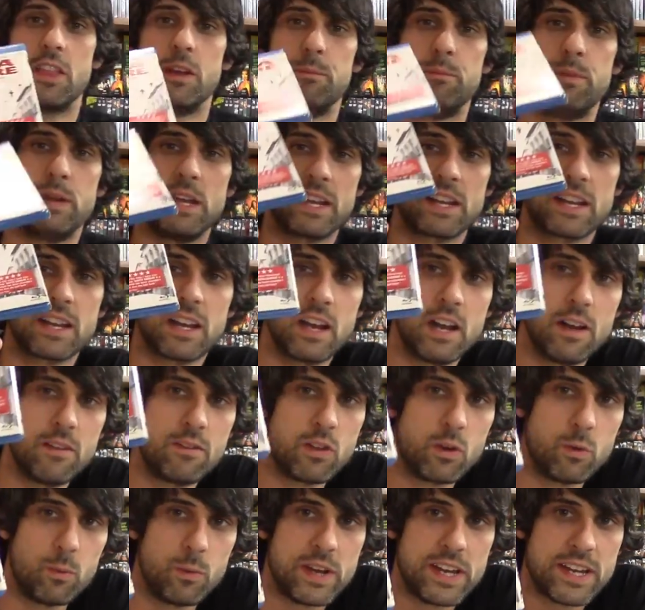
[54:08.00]
the pick
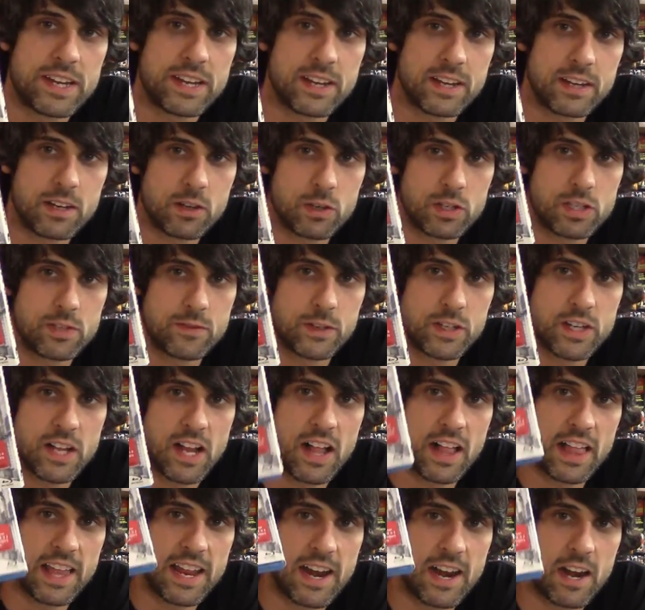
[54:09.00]
of the week. Christopher
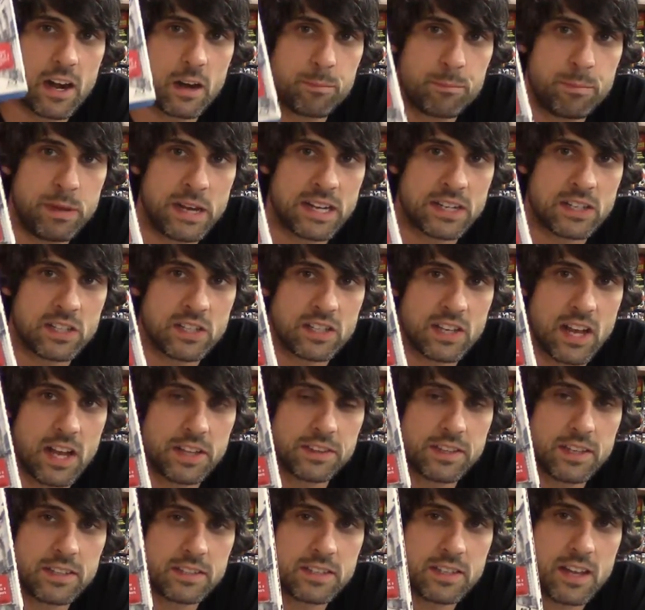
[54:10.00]
Dallaire picked
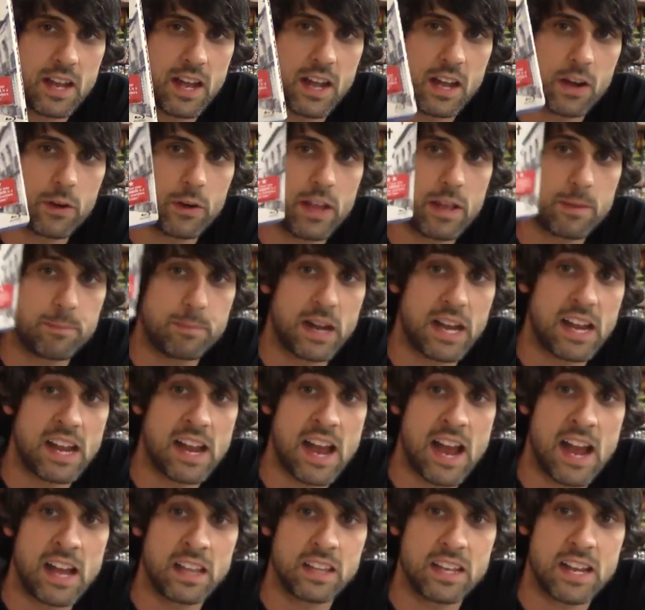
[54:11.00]
Santa Sangre
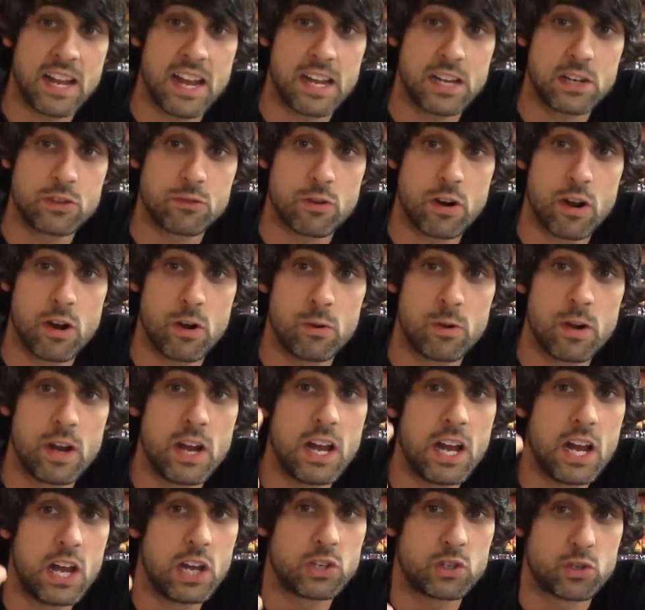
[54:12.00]
by Alejandro
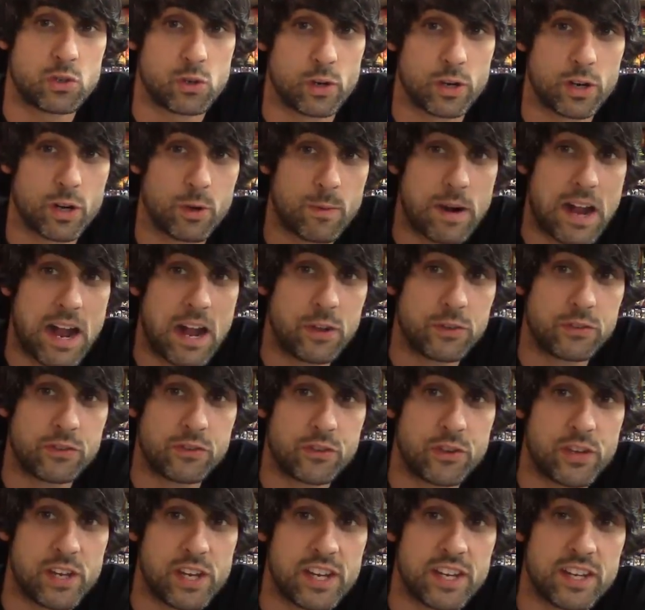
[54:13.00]

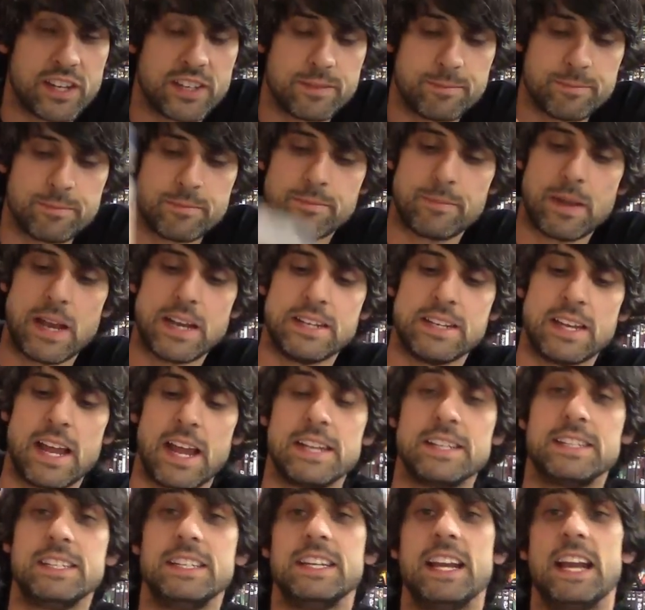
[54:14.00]
Jodorowsky made
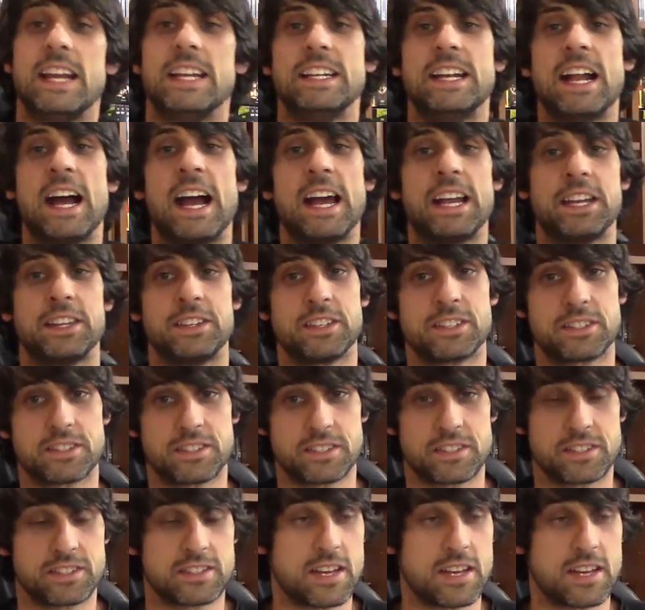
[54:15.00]
1989. This is the